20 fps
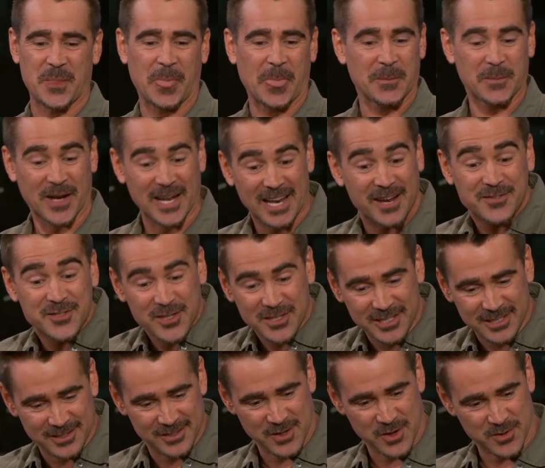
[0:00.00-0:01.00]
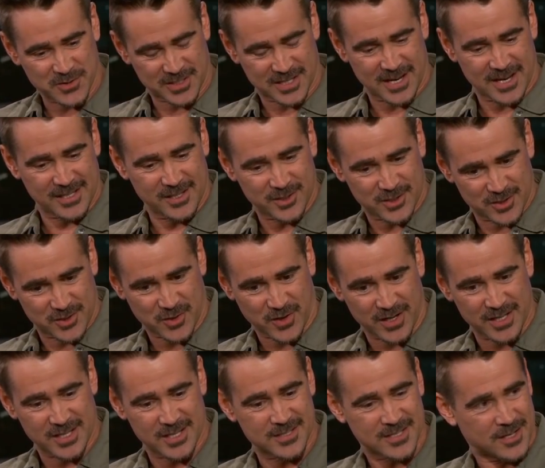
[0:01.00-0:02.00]
but I left her a little note saying you should
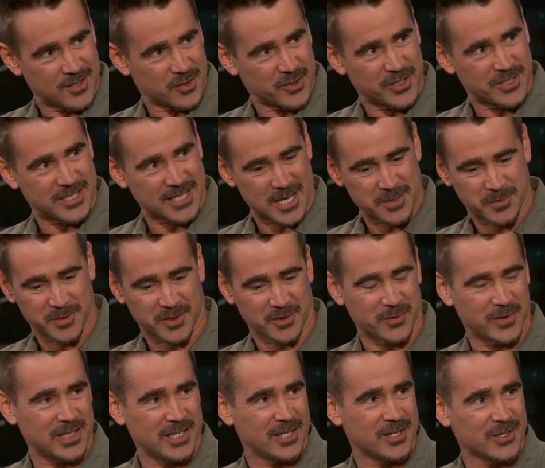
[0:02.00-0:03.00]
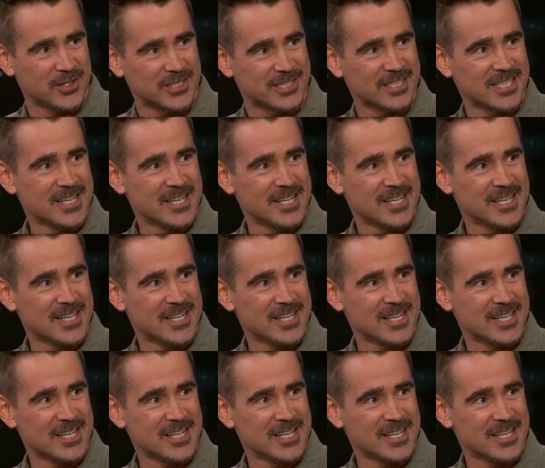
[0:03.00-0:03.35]
try these. I know you're dead, but they're really good.